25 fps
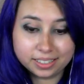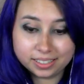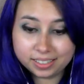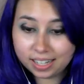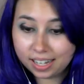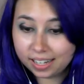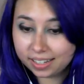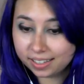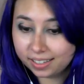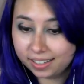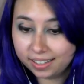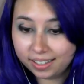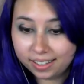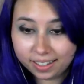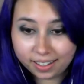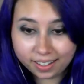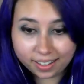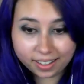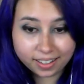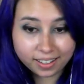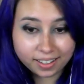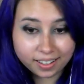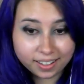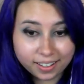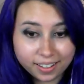I can't.
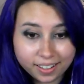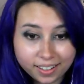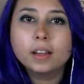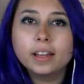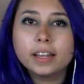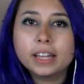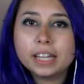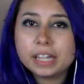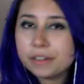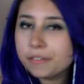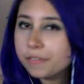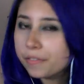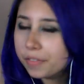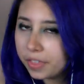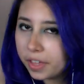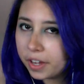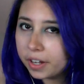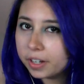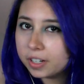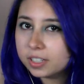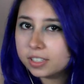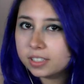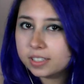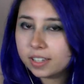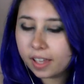If
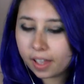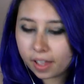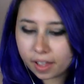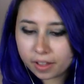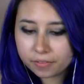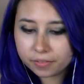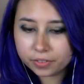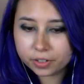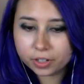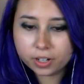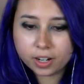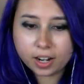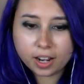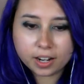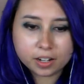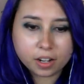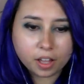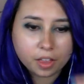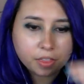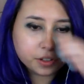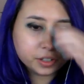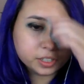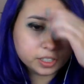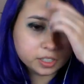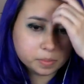there's ever
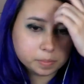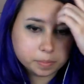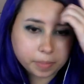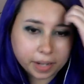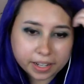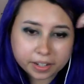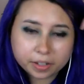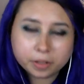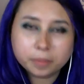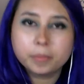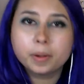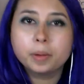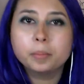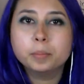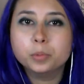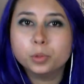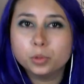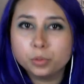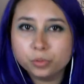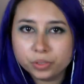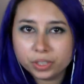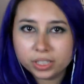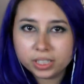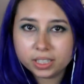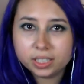another Spider-Man
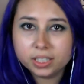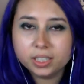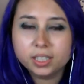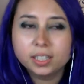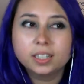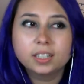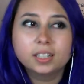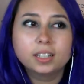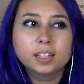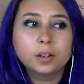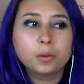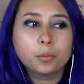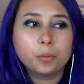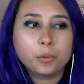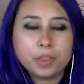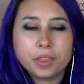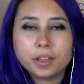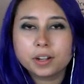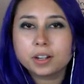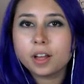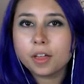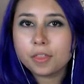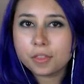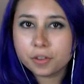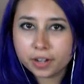movie with
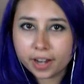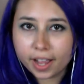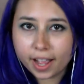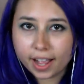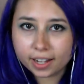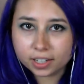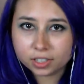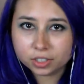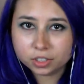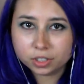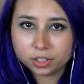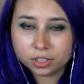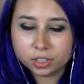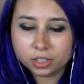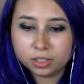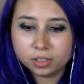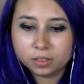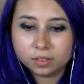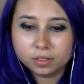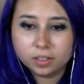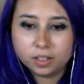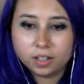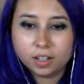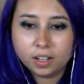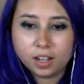another
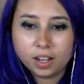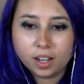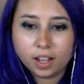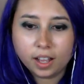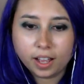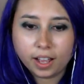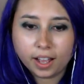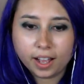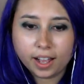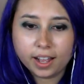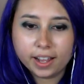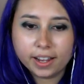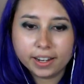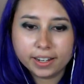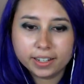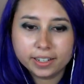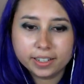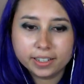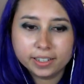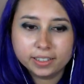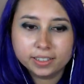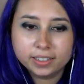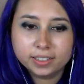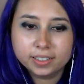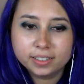actor,
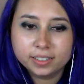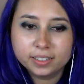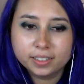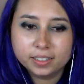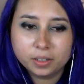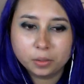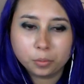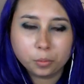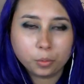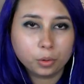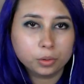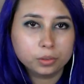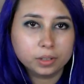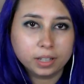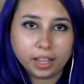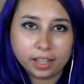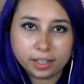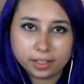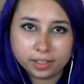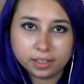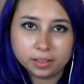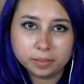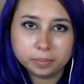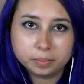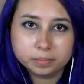I won't
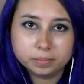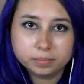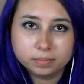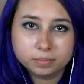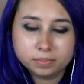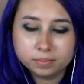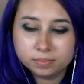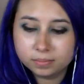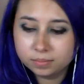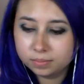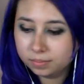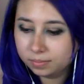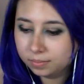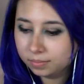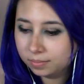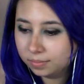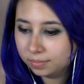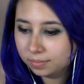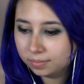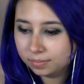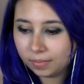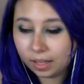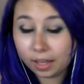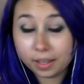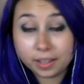like him.
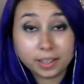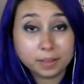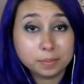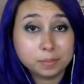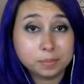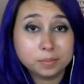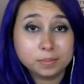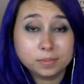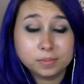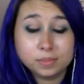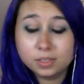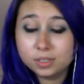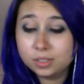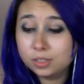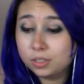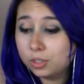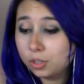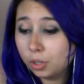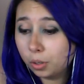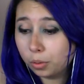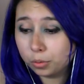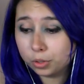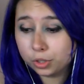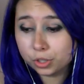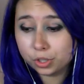I am
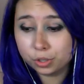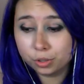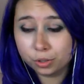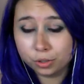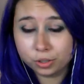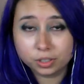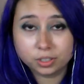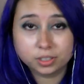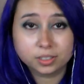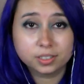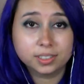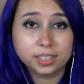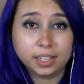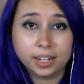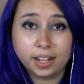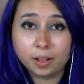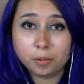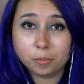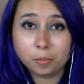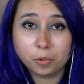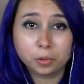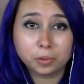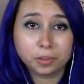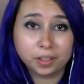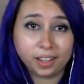so sure that
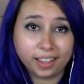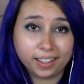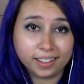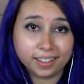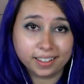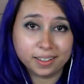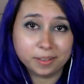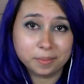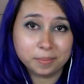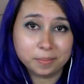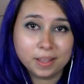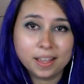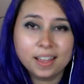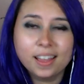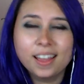I won't like him.